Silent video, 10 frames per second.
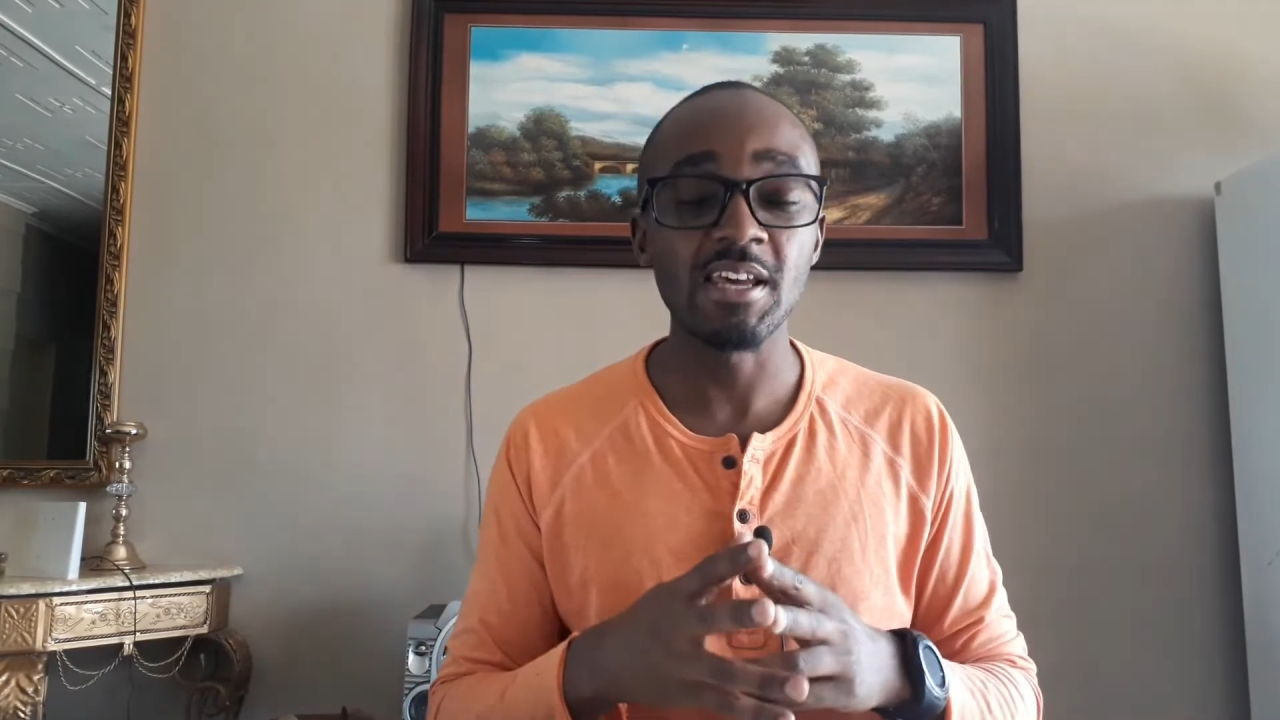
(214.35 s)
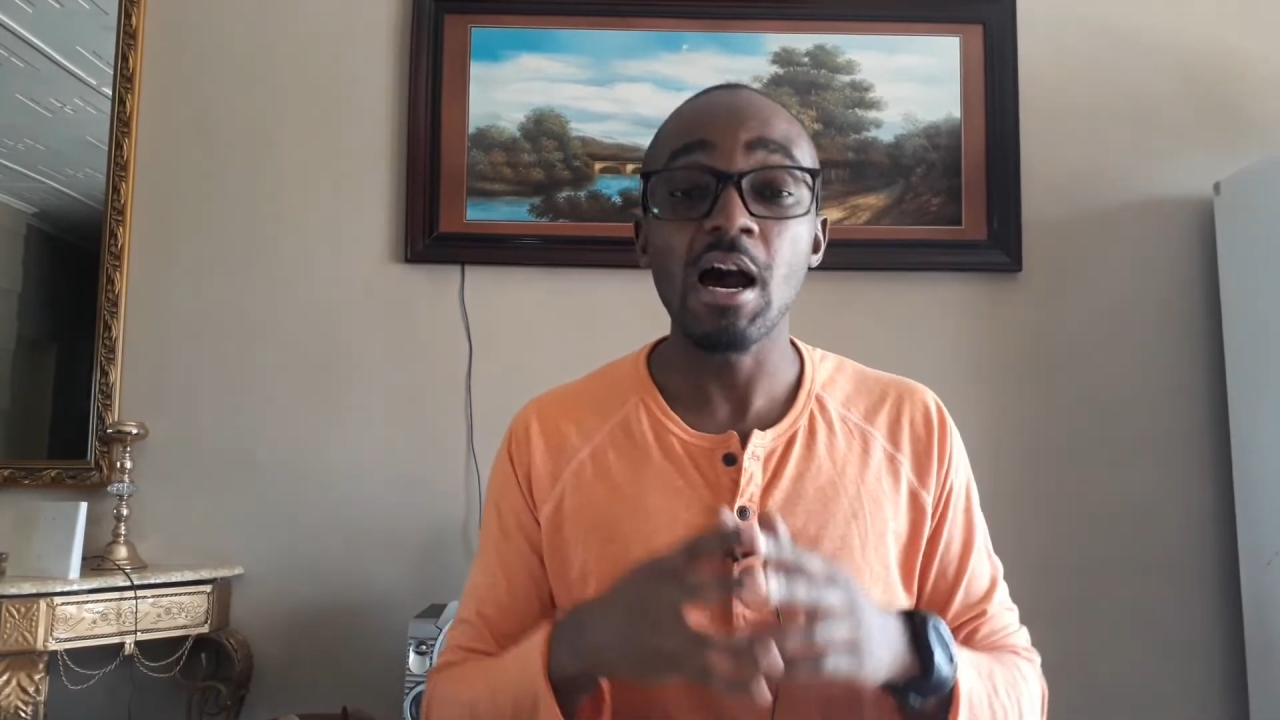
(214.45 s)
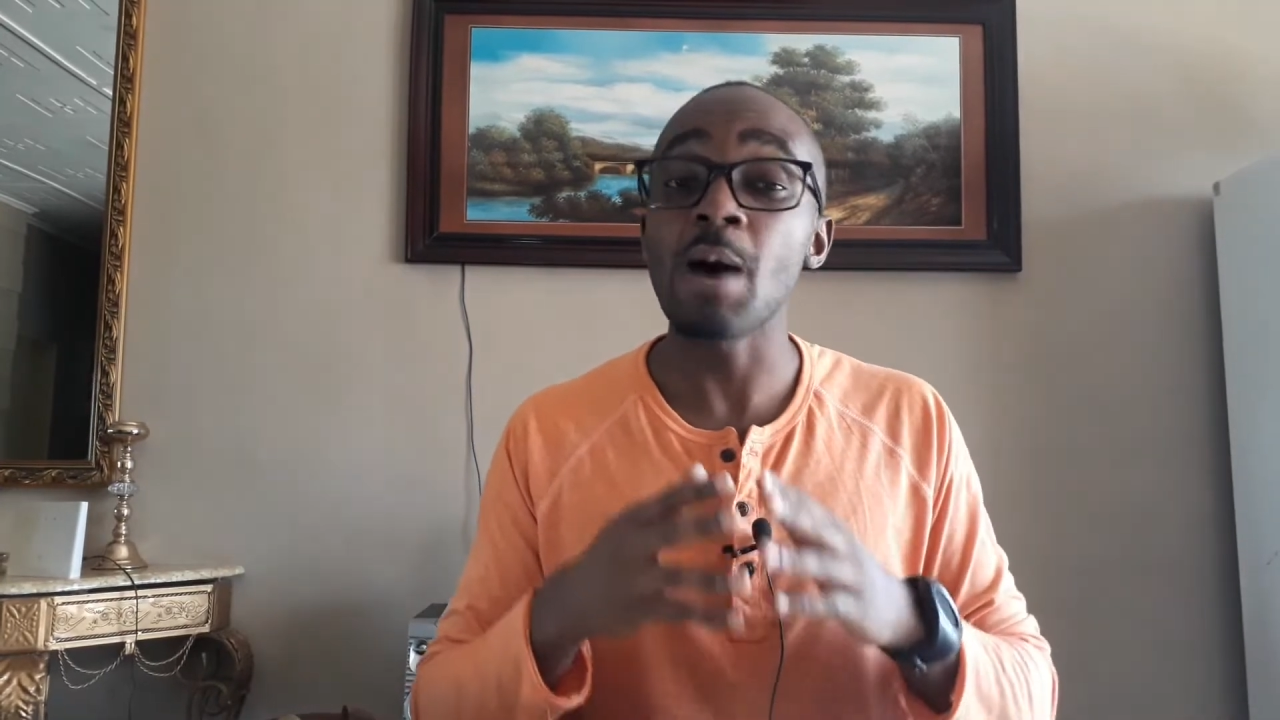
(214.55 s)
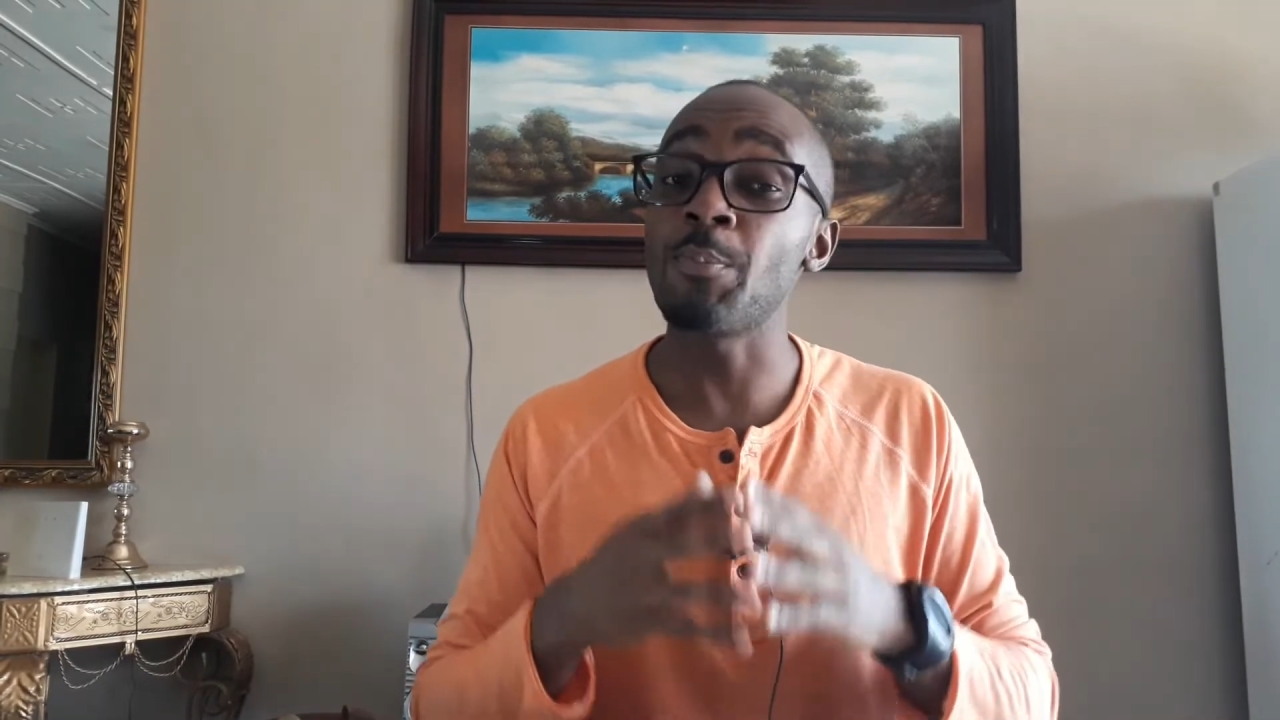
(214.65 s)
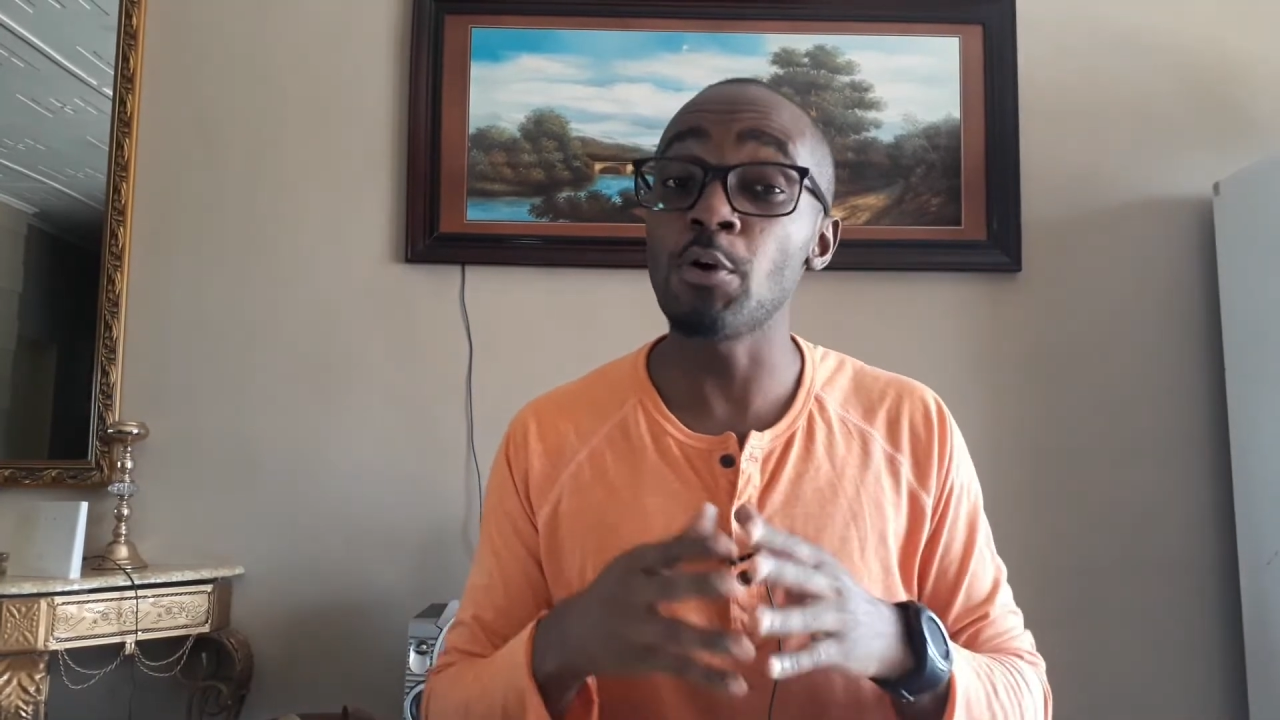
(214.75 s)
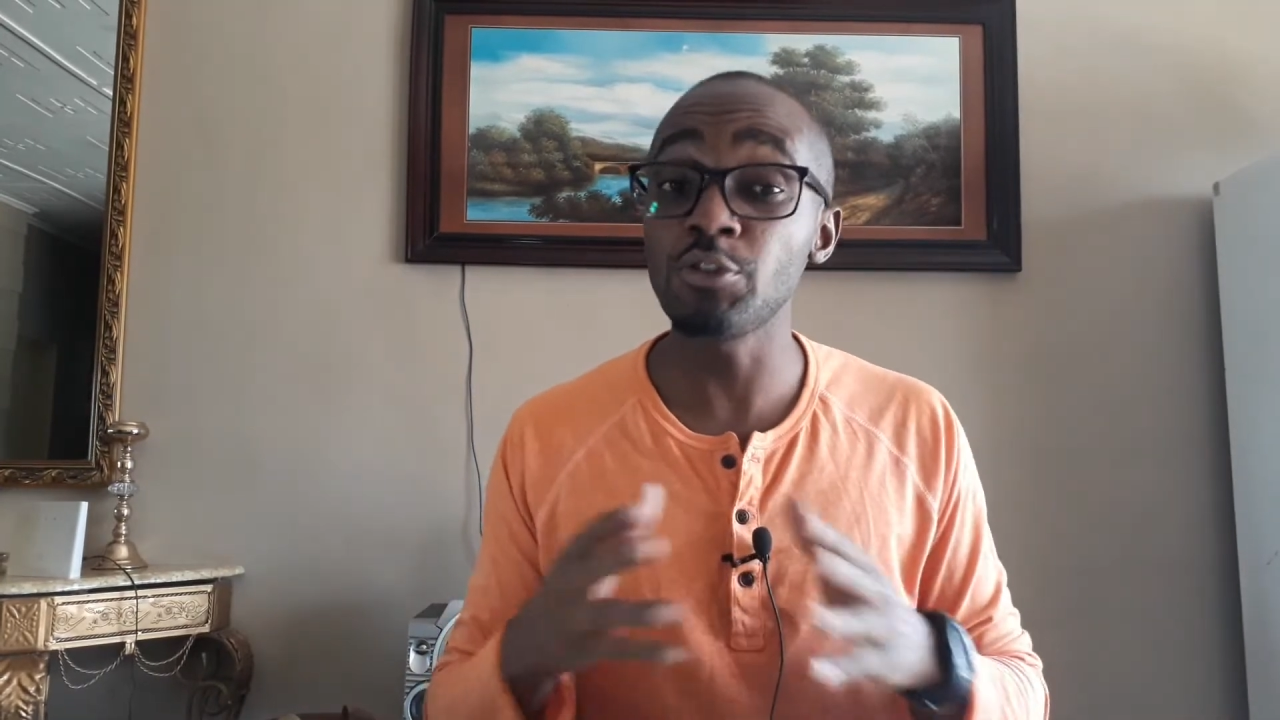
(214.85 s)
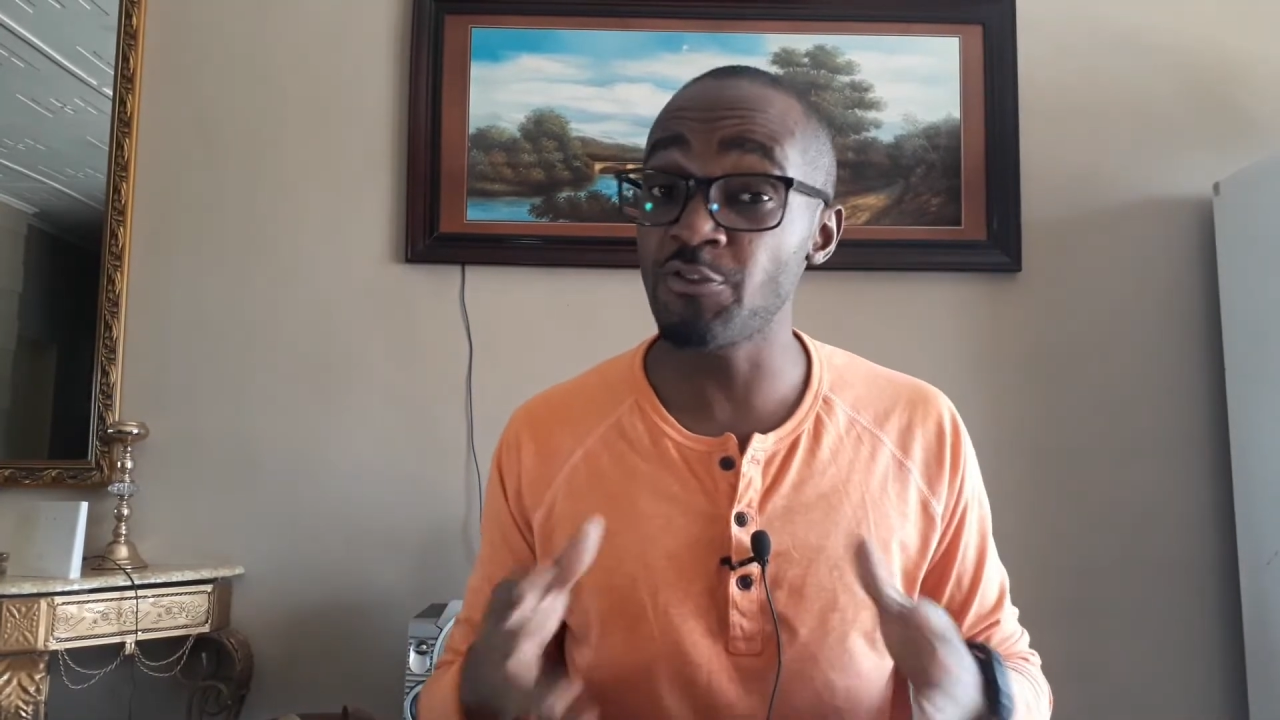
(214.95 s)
approach